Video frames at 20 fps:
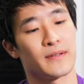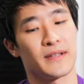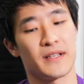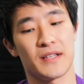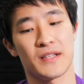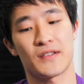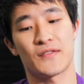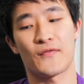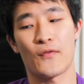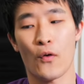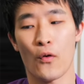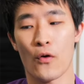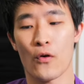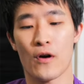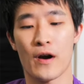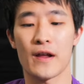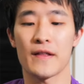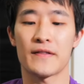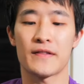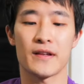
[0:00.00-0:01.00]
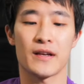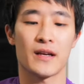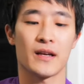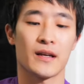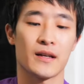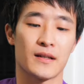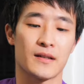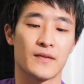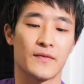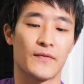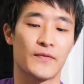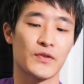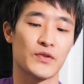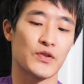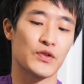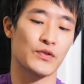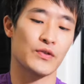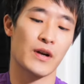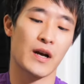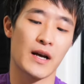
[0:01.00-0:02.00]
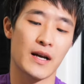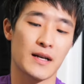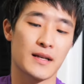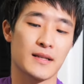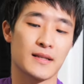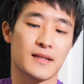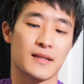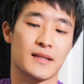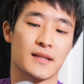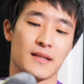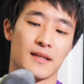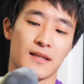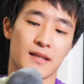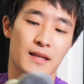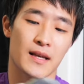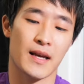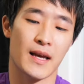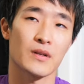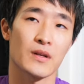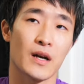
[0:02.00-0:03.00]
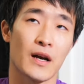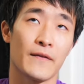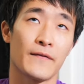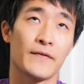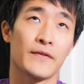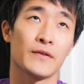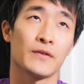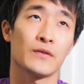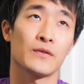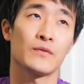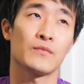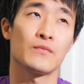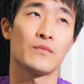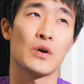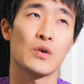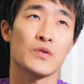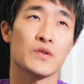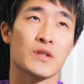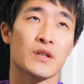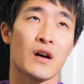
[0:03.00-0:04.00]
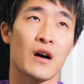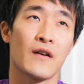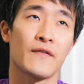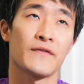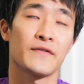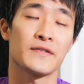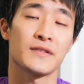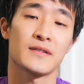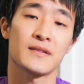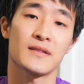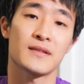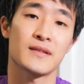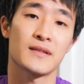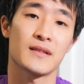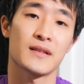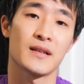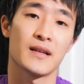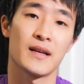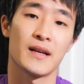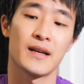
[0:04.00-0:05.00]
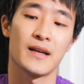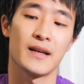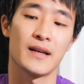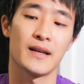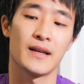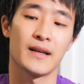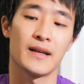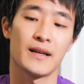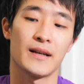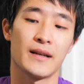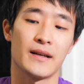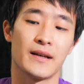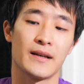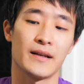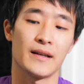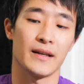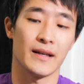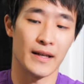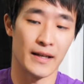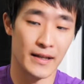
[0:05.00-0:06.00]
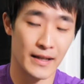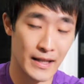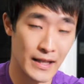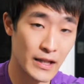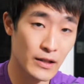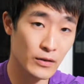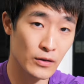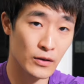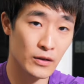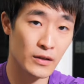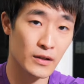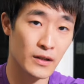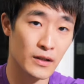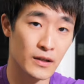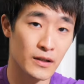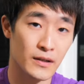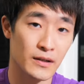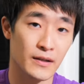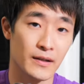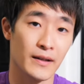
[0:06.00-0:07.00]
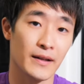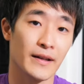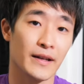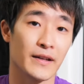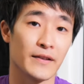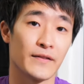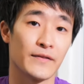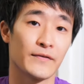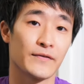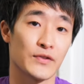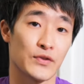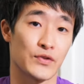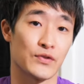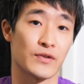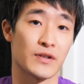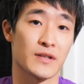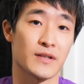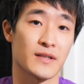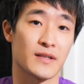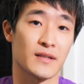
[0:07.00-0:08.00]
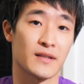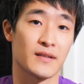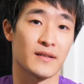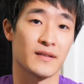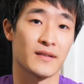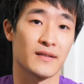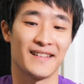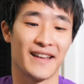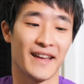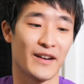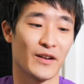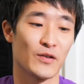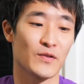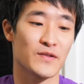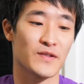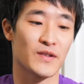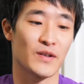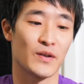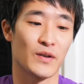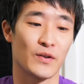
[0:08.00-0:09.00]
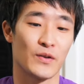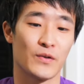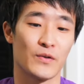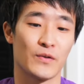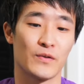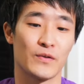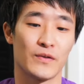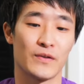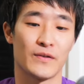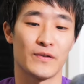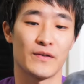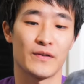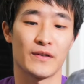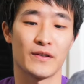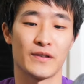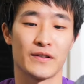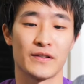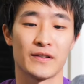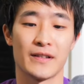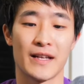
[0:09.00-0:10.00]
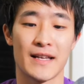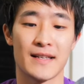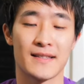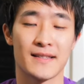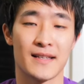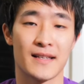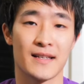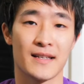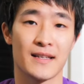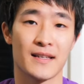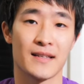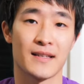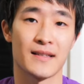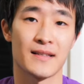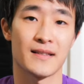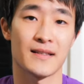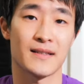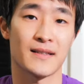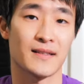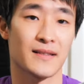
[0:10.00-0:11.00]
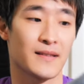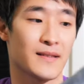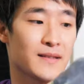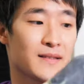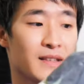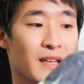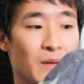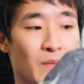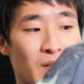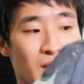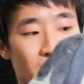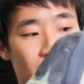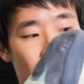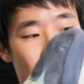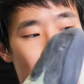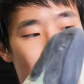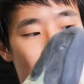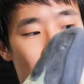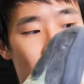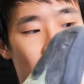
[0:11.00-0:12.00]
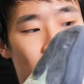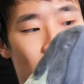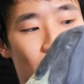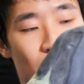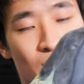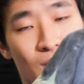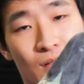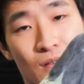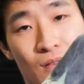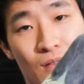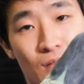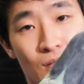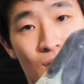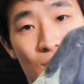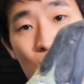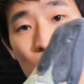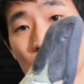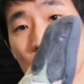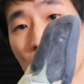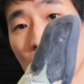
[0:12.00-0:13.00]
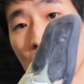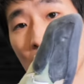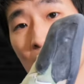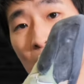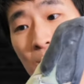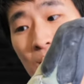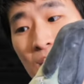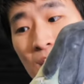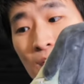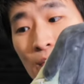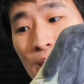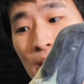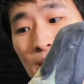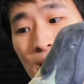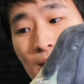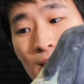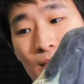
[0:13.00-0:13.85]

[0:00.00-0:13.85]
these four, I think Futuras, I feel most confident in heel hook in Futuras. And also the lacing is same as Solution comps, so it